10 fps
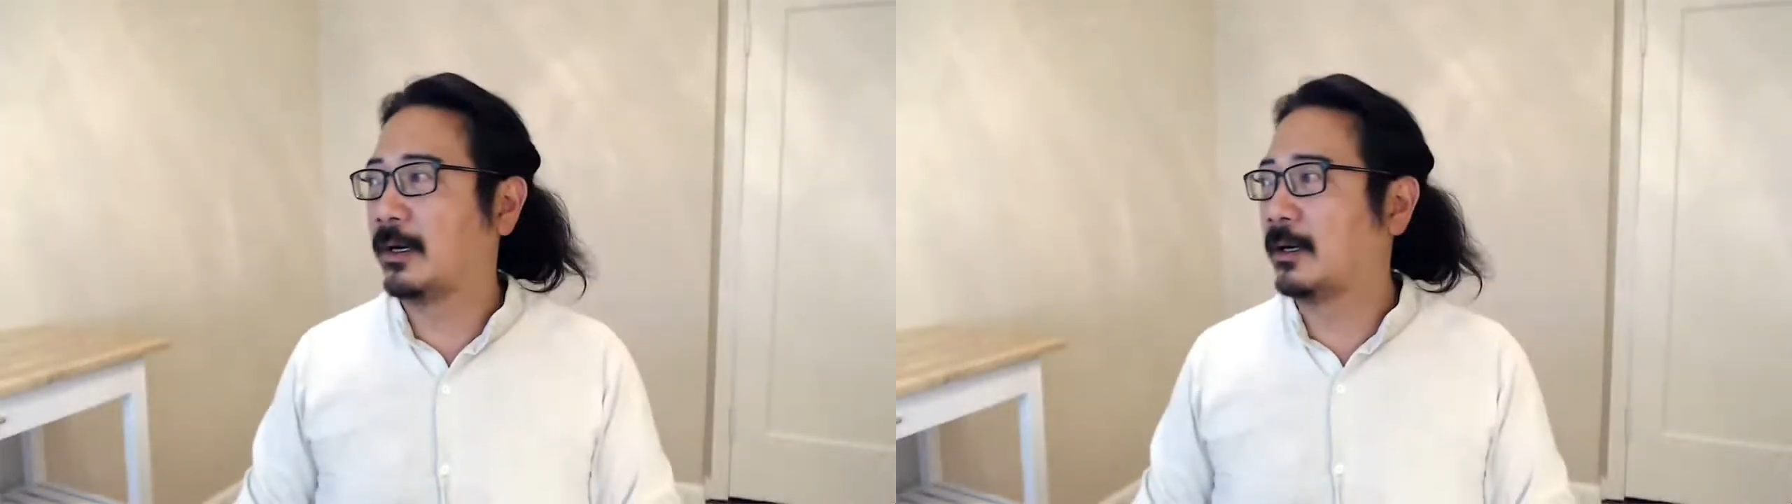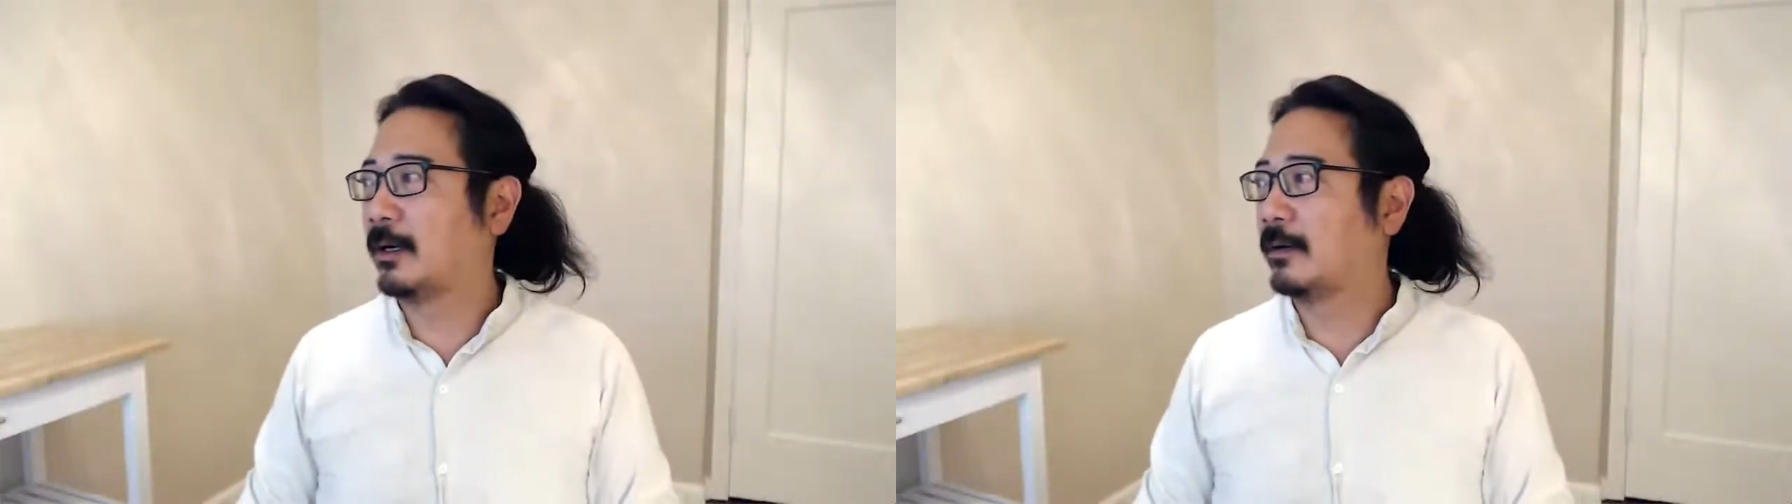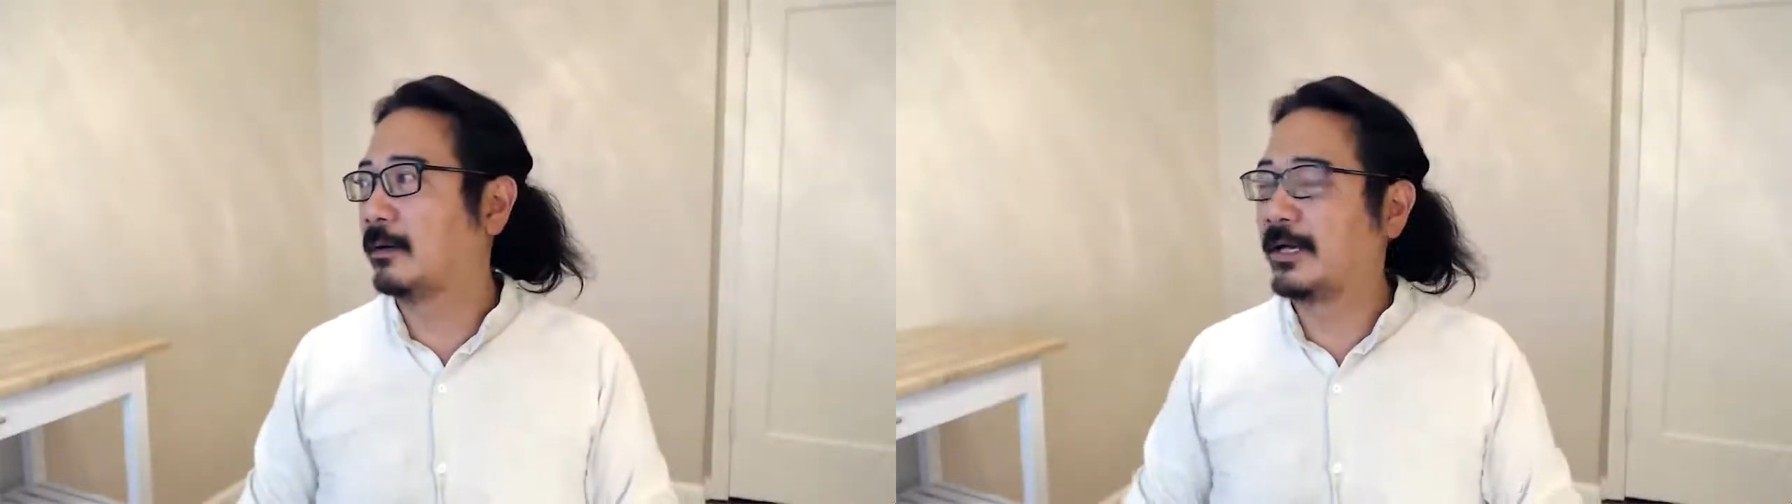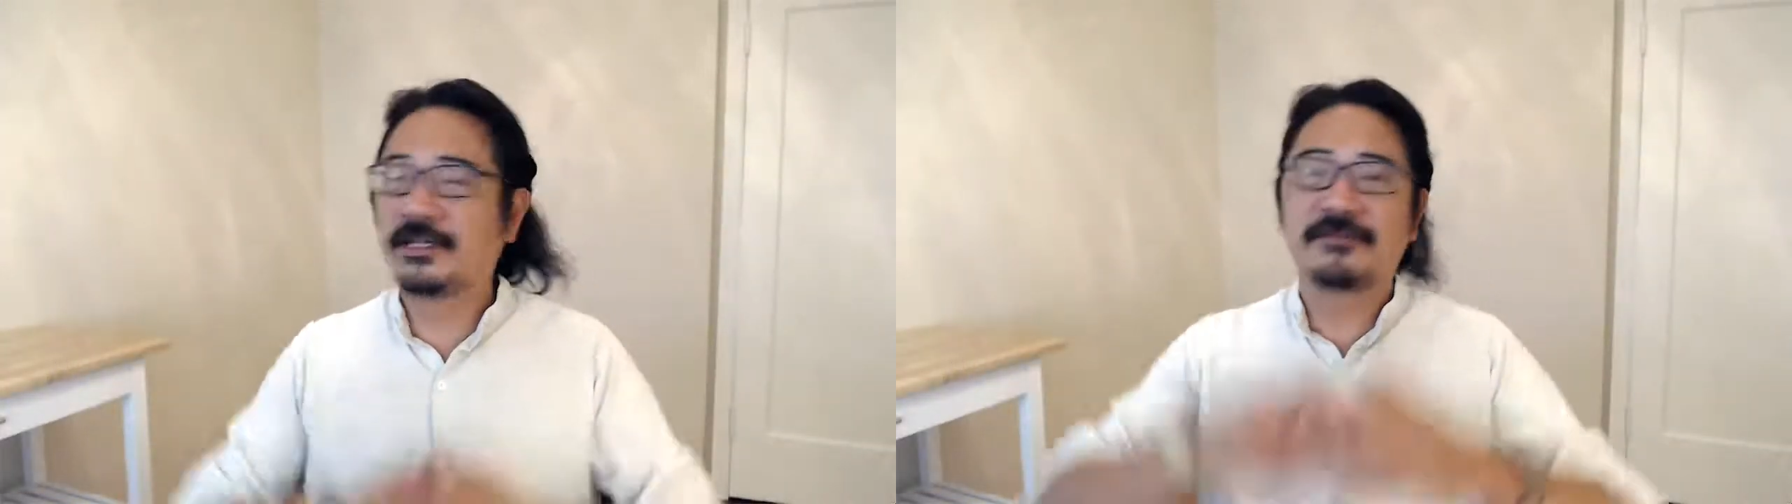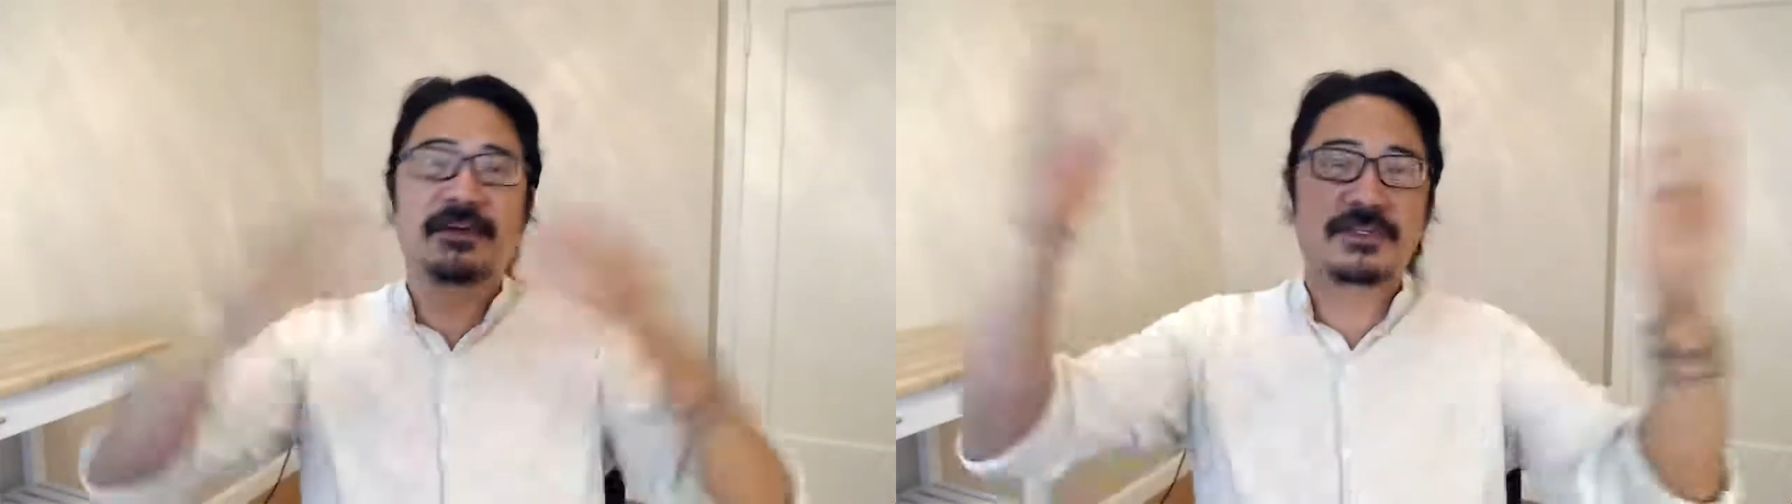
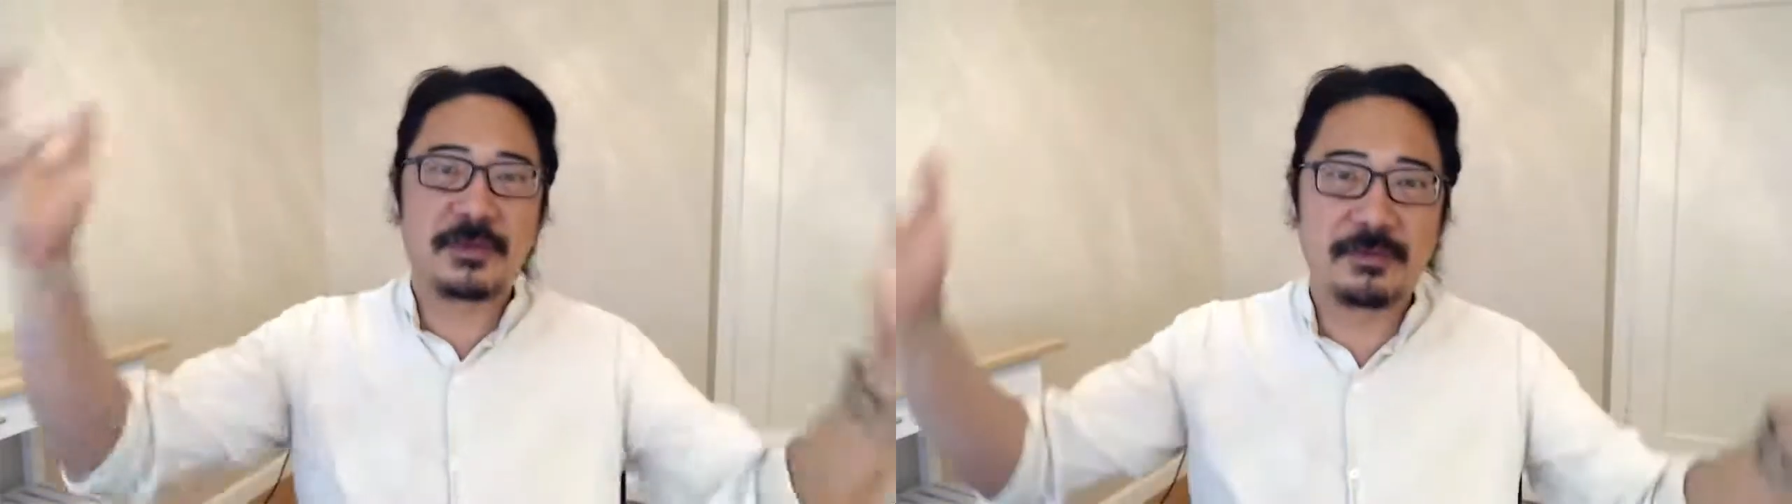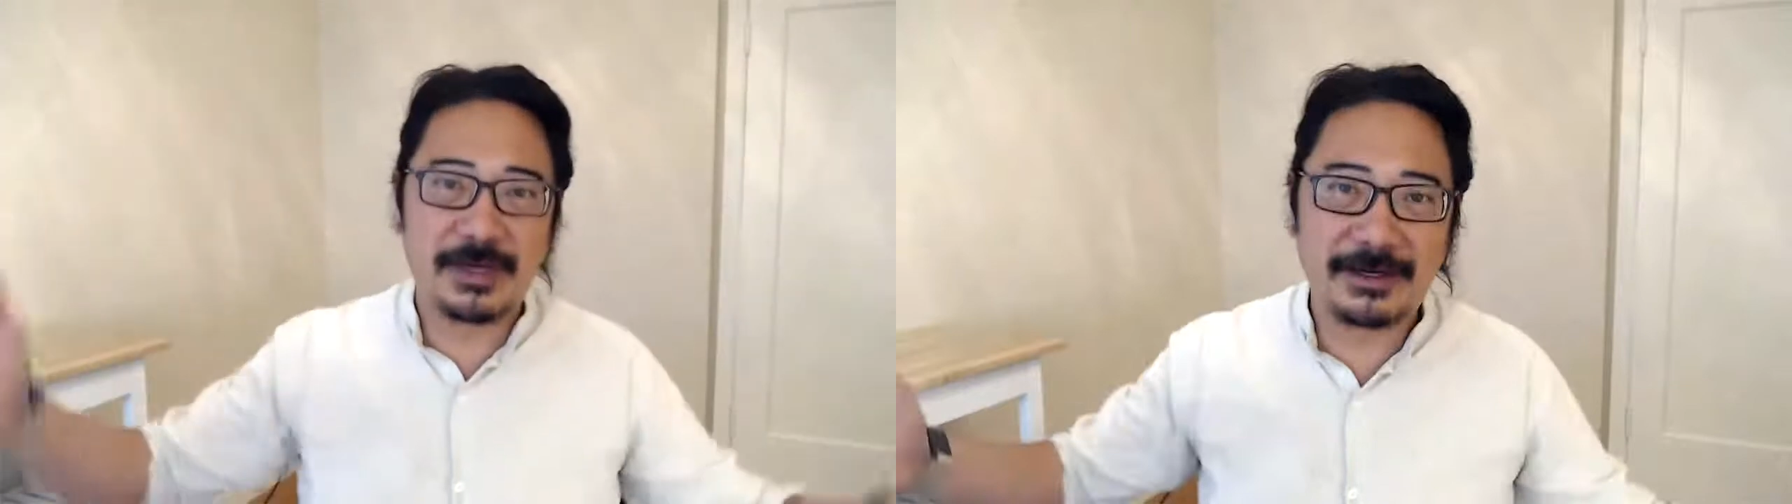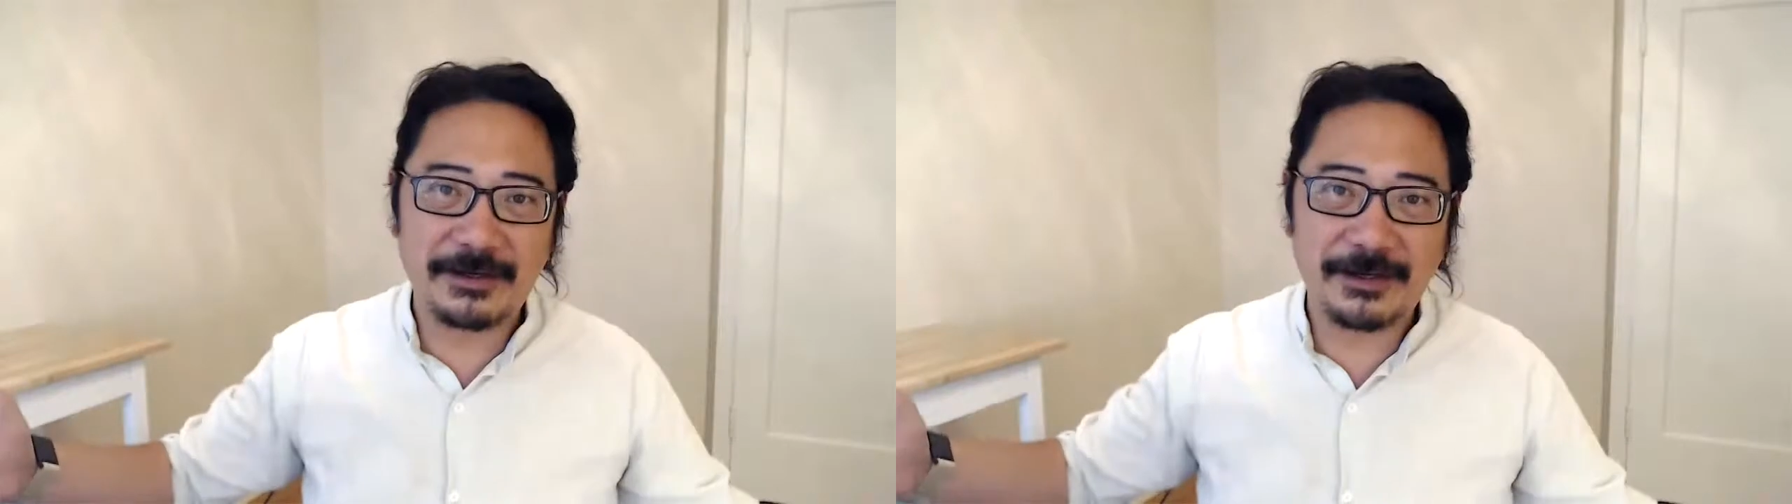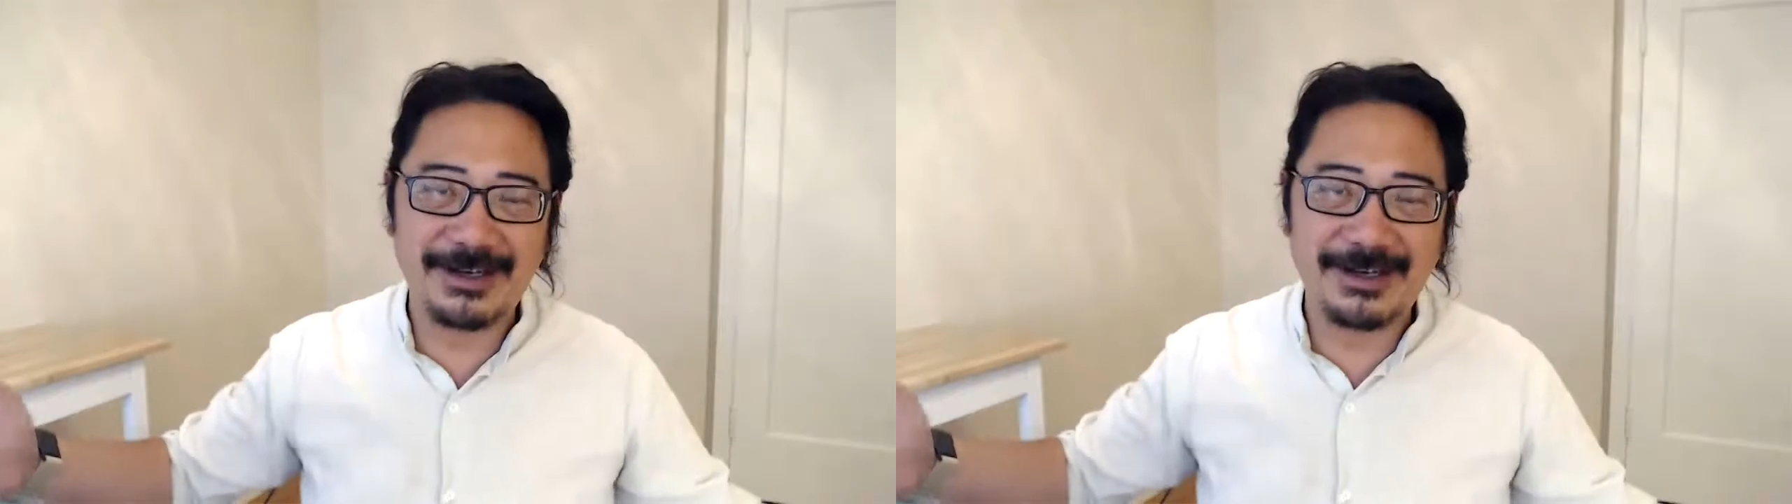an investment banker,